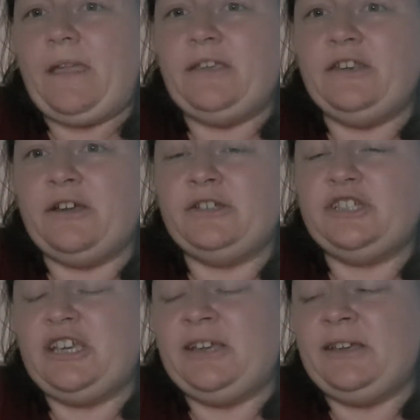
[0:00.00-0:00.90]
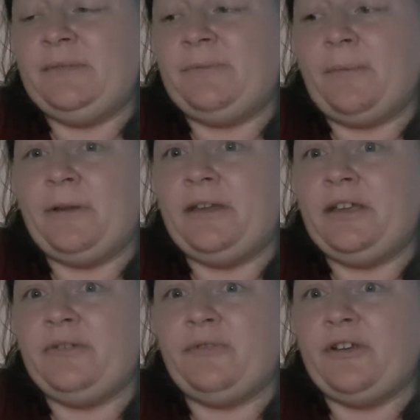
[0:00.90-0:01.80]
she
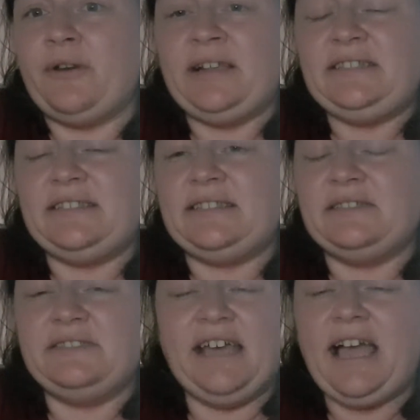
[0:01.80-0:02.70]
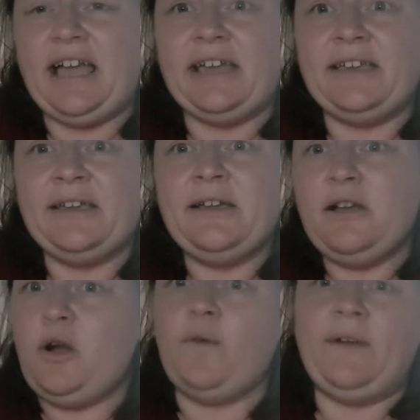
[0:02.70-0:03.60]
probably regrets to this day
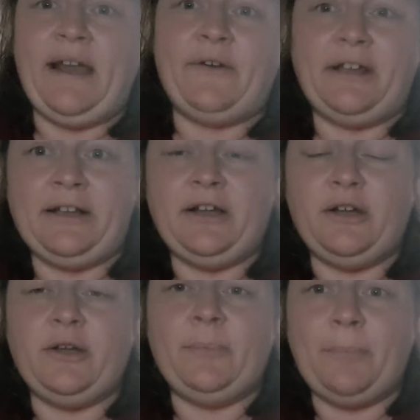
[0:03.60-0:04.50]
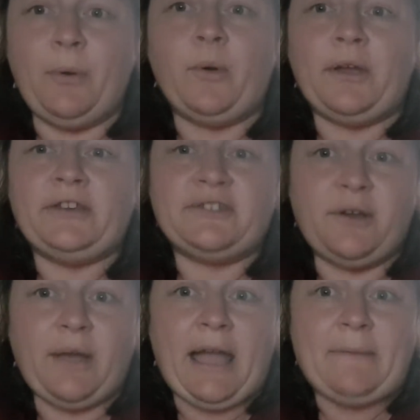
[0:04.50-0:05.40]
of allowing her boy to
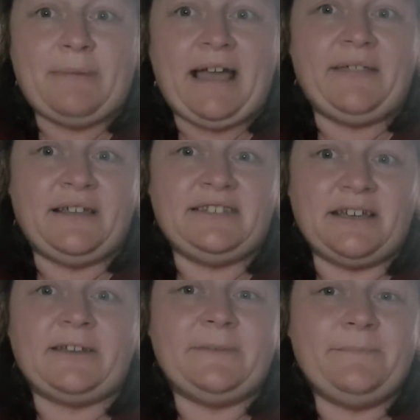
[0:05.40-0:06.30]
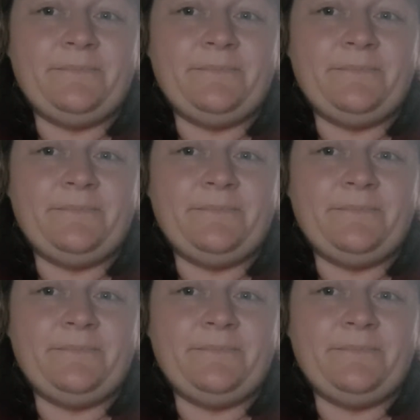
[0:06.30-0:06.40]
go out and play that day.